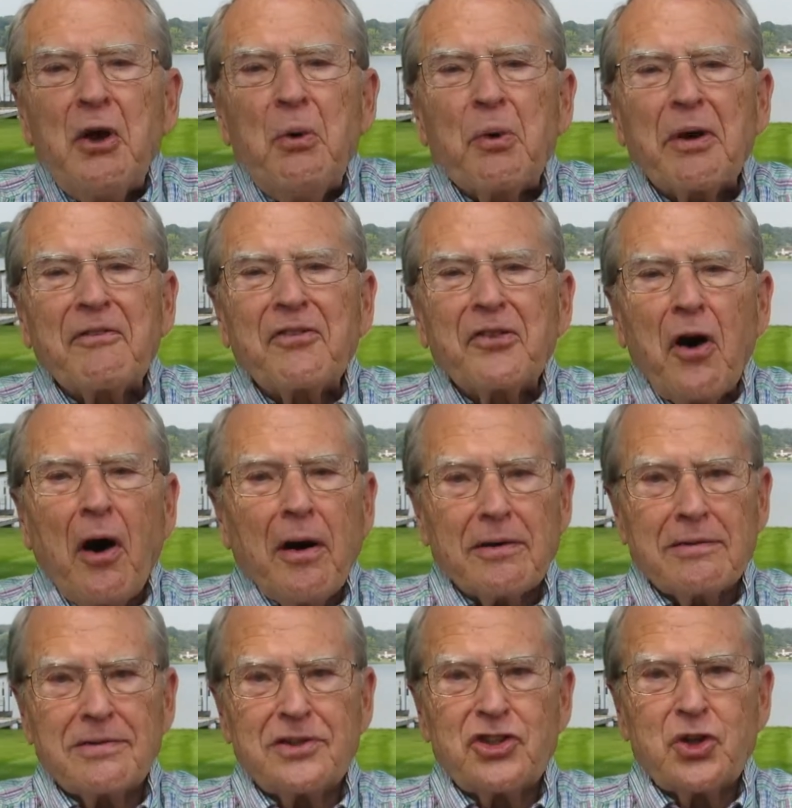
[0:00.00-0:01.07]
You would have
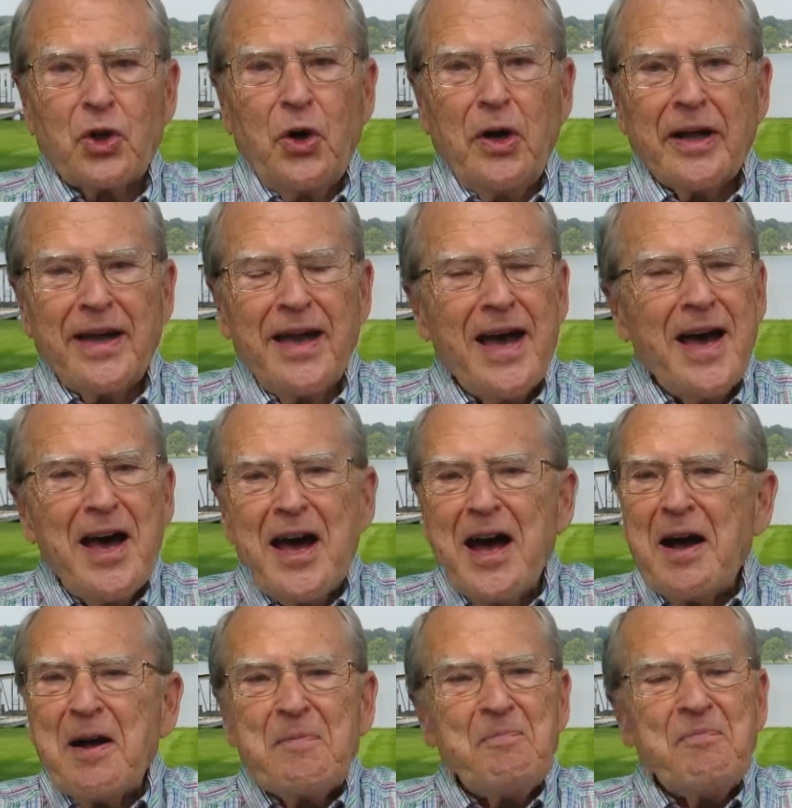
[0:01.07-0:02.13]
thought, surely.
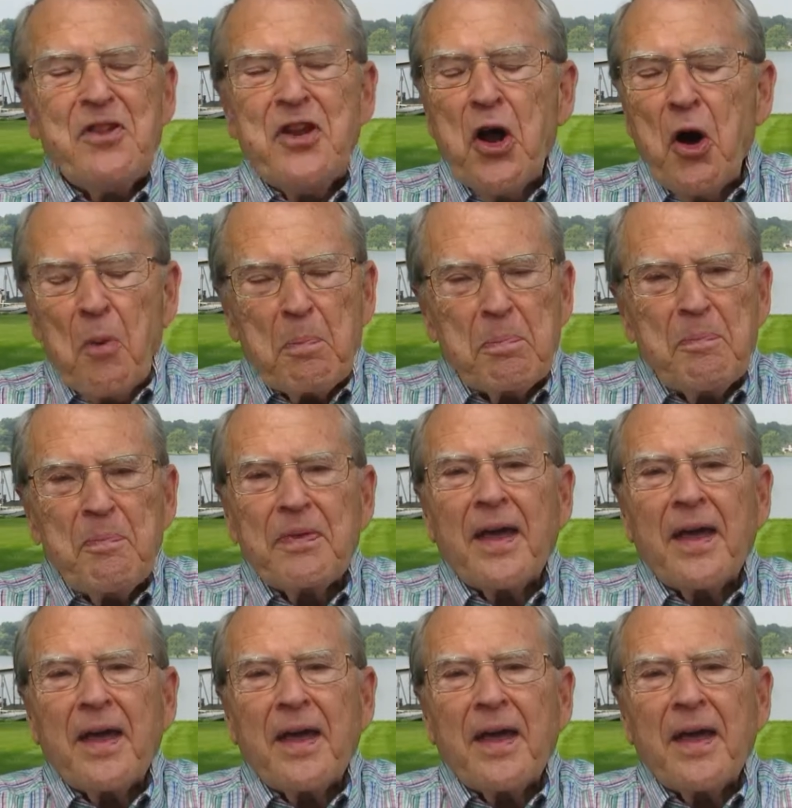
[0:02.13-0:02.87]
Nope.